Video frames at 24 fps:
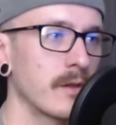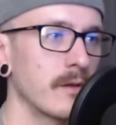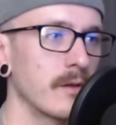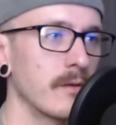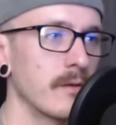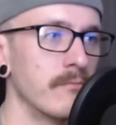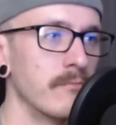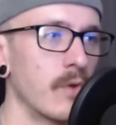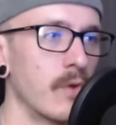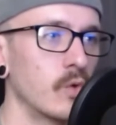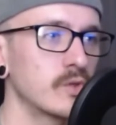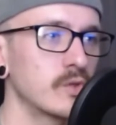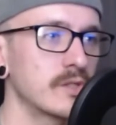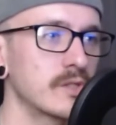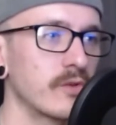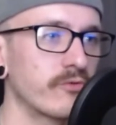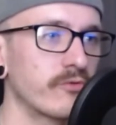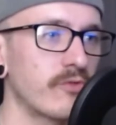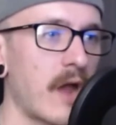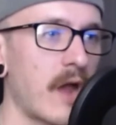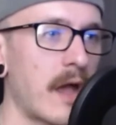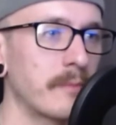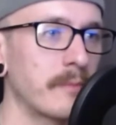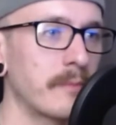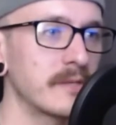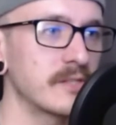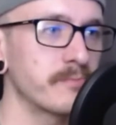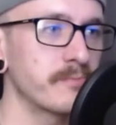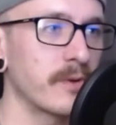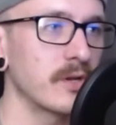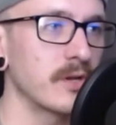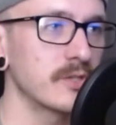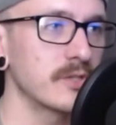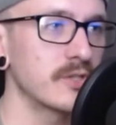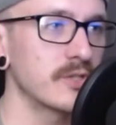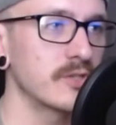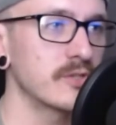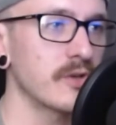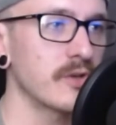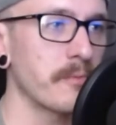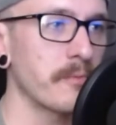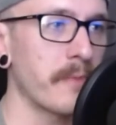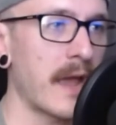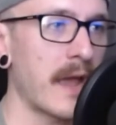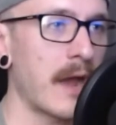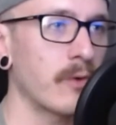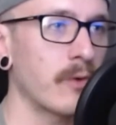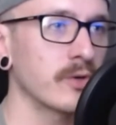Most of Robbie's punches are
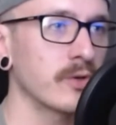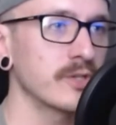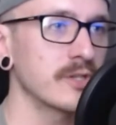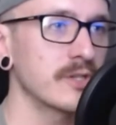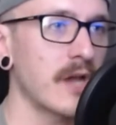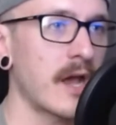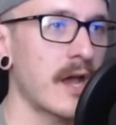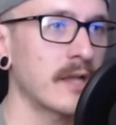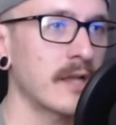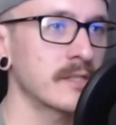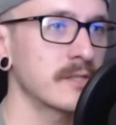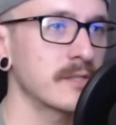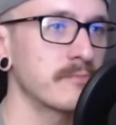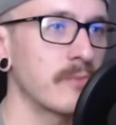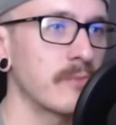power shots.